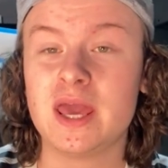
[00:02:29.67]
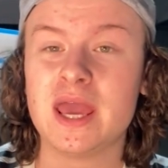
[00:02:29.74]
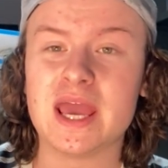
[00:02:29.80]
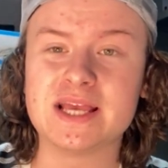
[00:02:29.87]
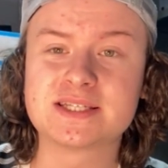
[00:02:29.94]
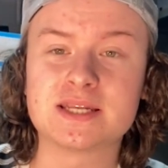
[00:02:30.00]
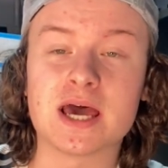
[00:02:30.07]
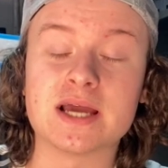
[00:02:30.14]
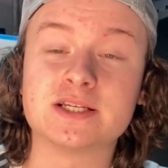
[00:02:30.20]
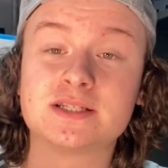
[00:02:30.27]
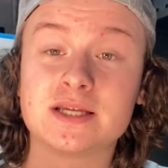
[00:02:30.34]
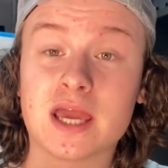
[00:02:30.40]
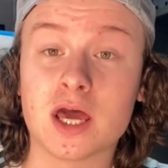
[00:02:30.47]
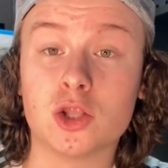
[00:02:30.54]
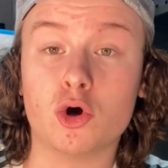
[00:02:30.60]
It's nice to
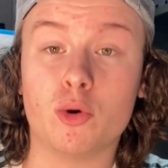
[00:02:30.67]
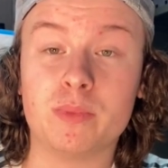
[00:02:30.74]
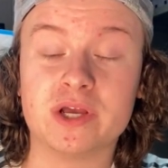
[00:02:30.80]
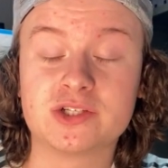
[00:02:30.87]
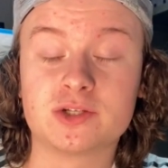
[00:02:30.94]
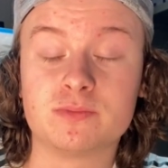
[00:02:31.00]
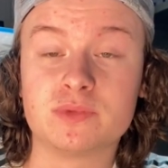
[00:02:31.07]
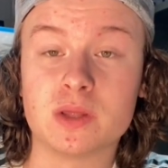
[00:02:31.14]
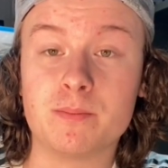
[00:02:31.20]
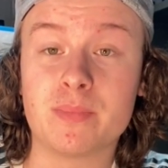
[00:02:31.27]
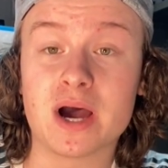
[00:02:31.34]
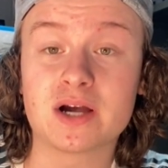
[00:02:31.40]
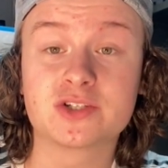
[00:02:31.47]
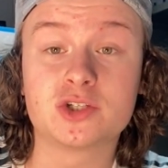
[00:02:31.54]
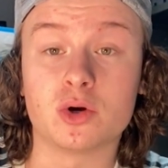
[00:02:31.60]
get a little bit of something
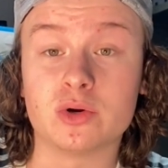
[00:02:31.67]
back. So